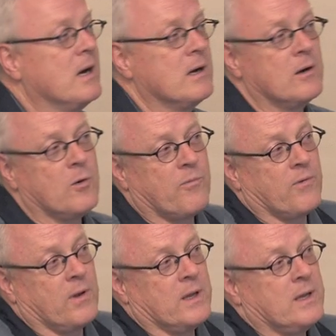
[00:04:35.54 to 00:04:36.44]

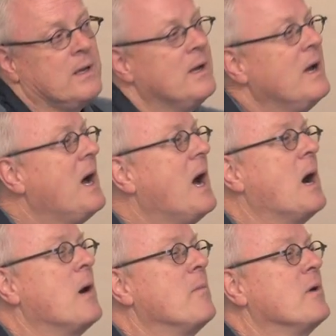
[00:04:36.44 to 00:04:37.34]
Hopefully
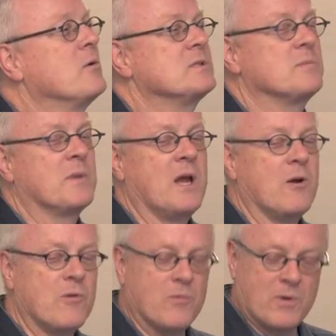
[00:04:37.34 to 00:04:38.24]
there was some care
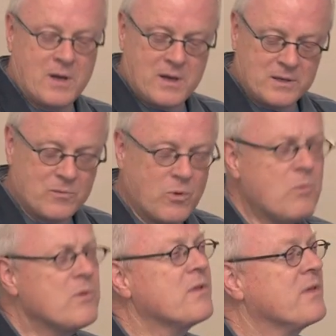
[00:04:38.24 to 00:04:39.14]
that went on. What
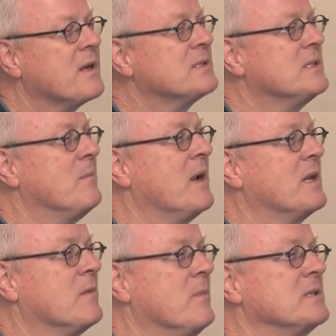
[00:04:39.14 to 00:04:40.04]
were the things that made
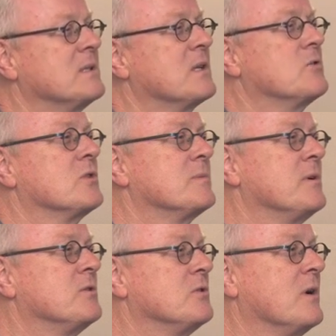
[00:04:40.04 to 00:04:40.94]
it the best sexual
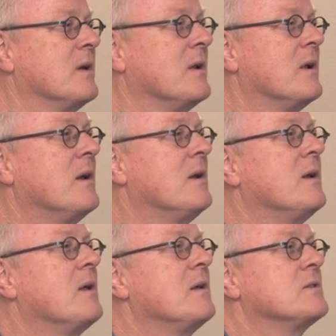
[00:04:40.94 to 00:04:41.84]
experience you had?
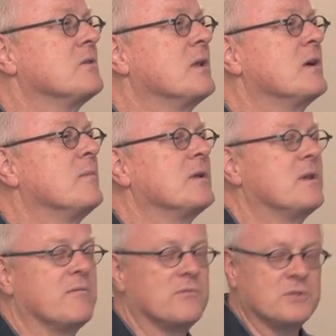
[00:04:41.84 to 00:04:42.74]
So think about
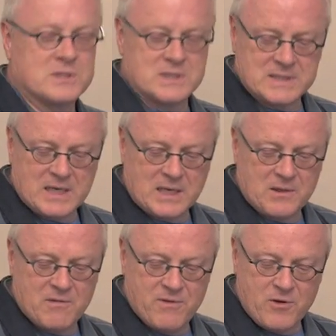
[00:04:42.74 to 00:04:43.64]
that for just a
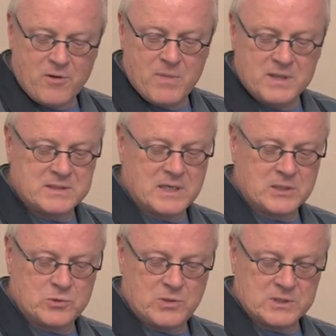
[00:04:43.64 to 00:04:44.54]
second, the very best
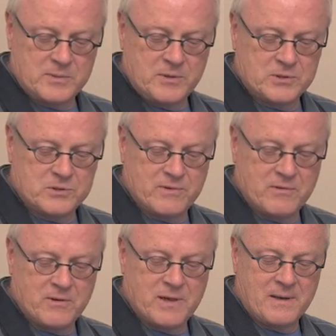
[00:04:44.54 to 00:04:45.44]
sexual experience you've
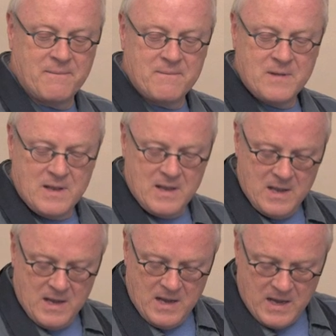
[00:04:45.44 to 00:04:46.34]
ever had.
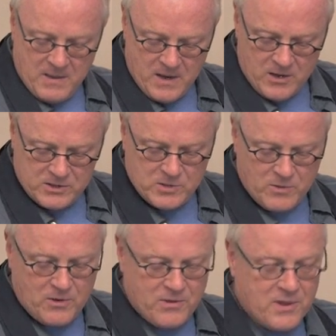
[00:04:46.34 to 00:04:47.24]
And then I also
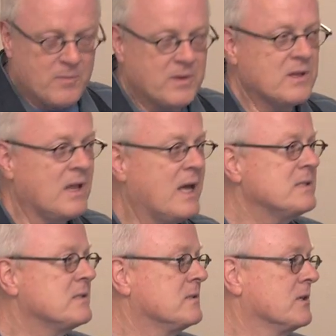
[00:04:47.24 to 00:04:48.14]
want you to think about the
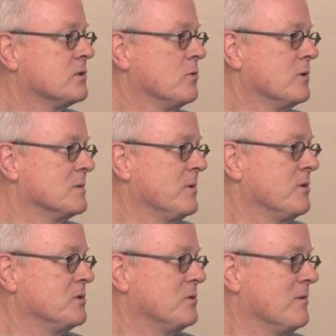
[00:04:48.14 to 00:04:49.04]
last sexual
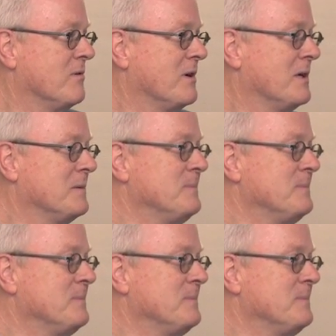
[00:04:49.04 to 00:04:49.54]
experience you ever had.